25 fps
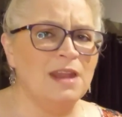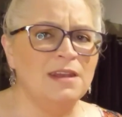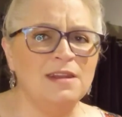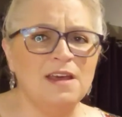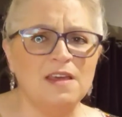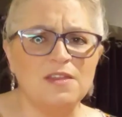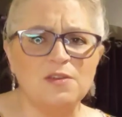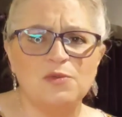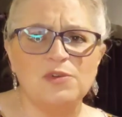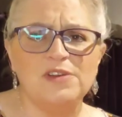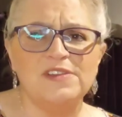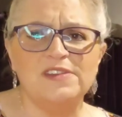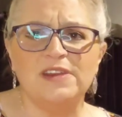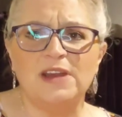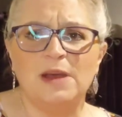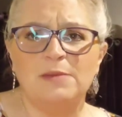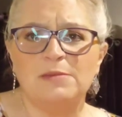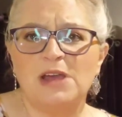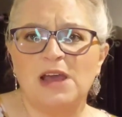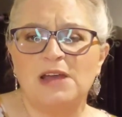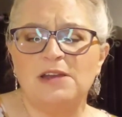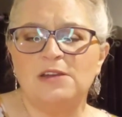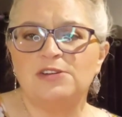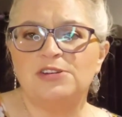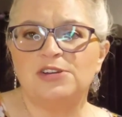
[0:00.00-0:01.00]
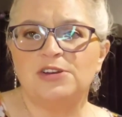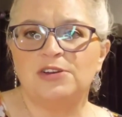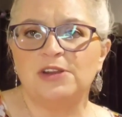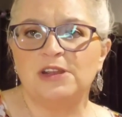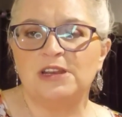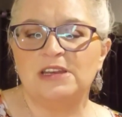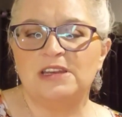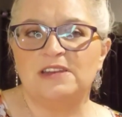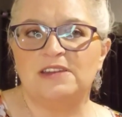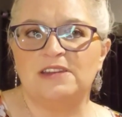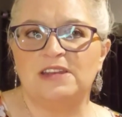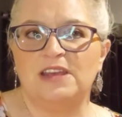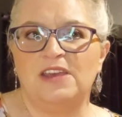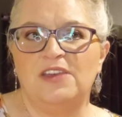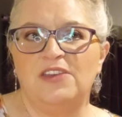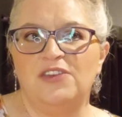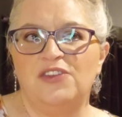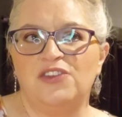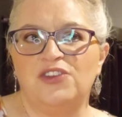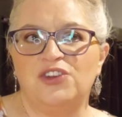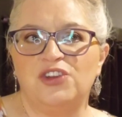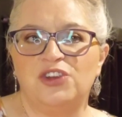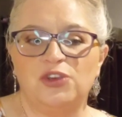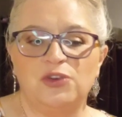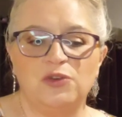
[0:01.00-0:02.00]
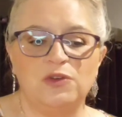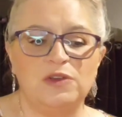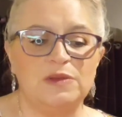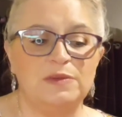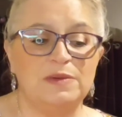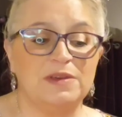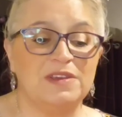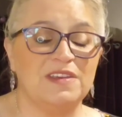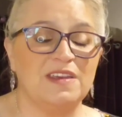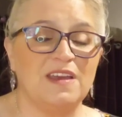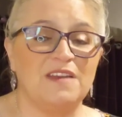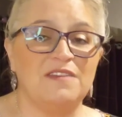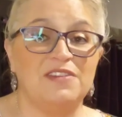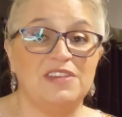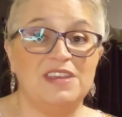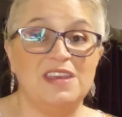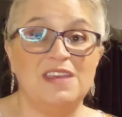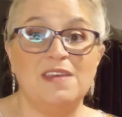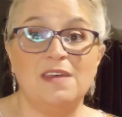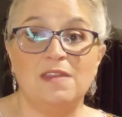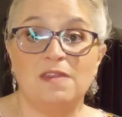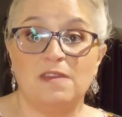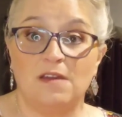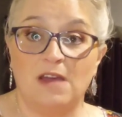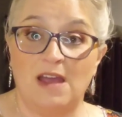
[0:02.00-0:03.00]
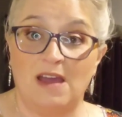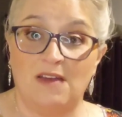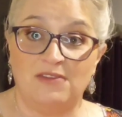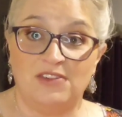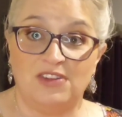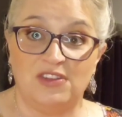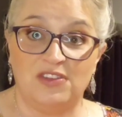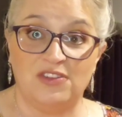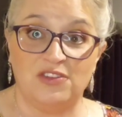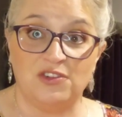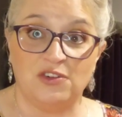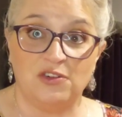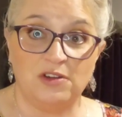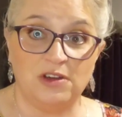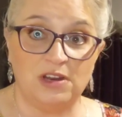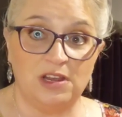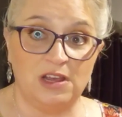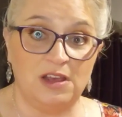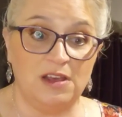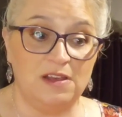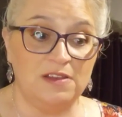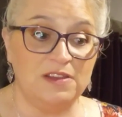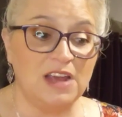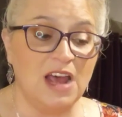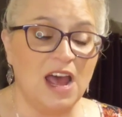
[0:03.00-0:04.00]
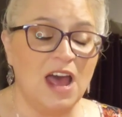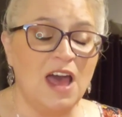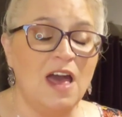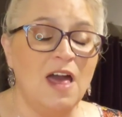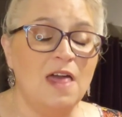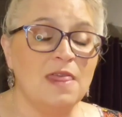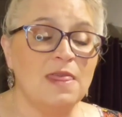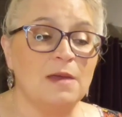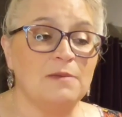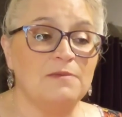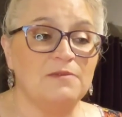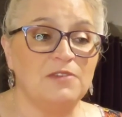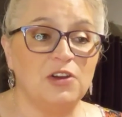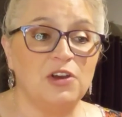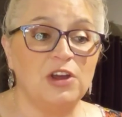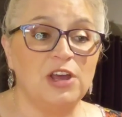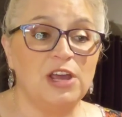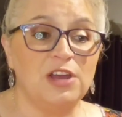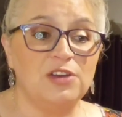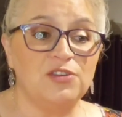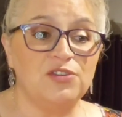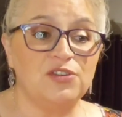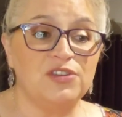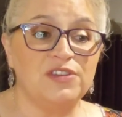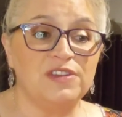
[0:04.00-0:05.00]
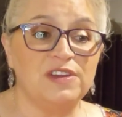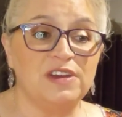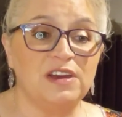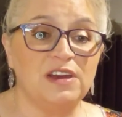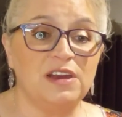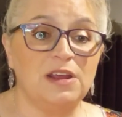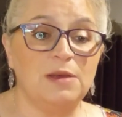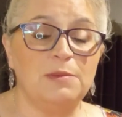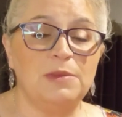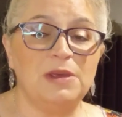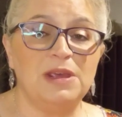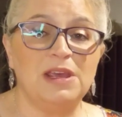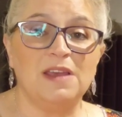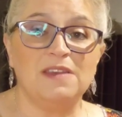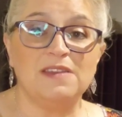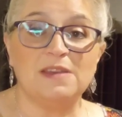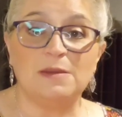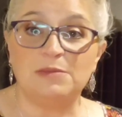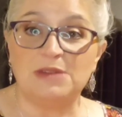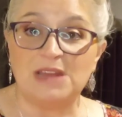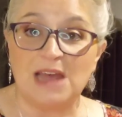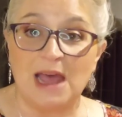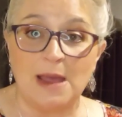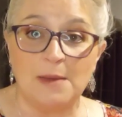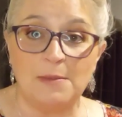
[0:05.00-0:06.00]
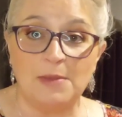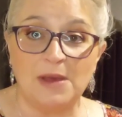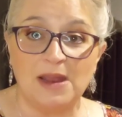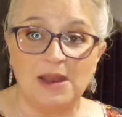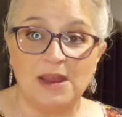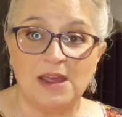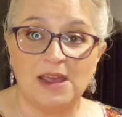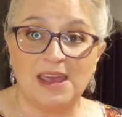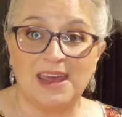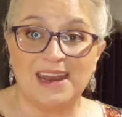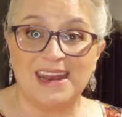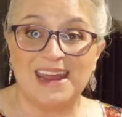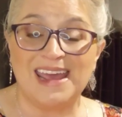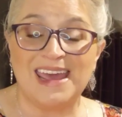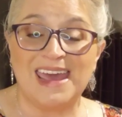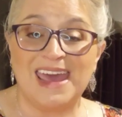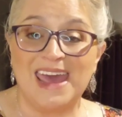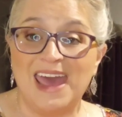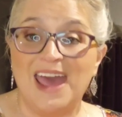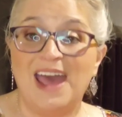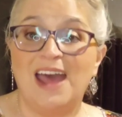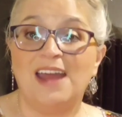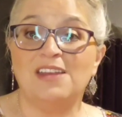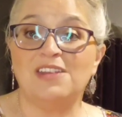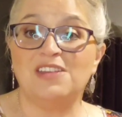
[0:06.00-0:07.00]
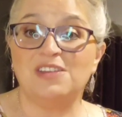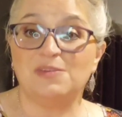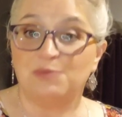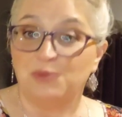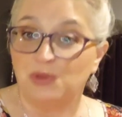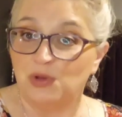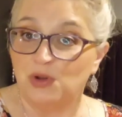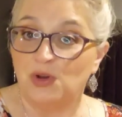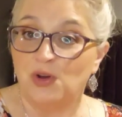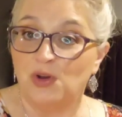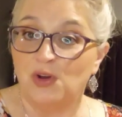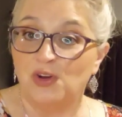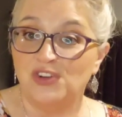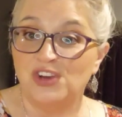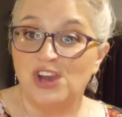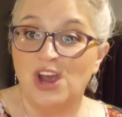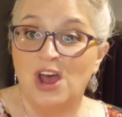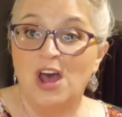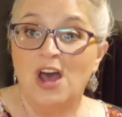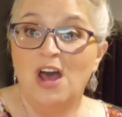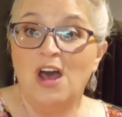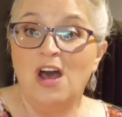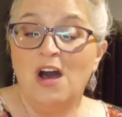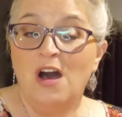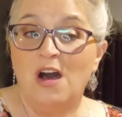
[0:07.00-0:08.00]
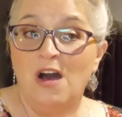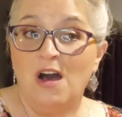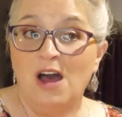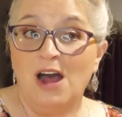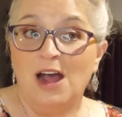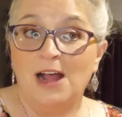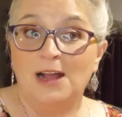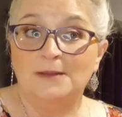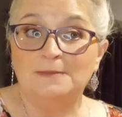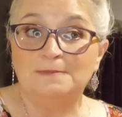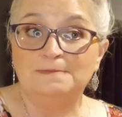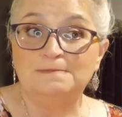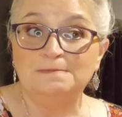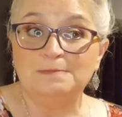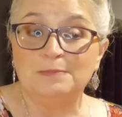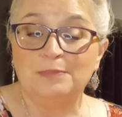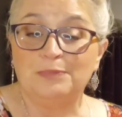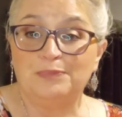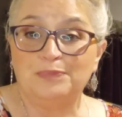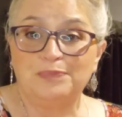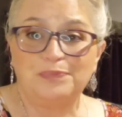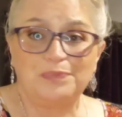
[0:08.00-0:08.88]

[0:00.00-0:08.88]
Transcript: Another reason I'm kind of turning to teas too is because I see that they have dessert teas that I'm very interested in because I'm diabetic and I can't splurge on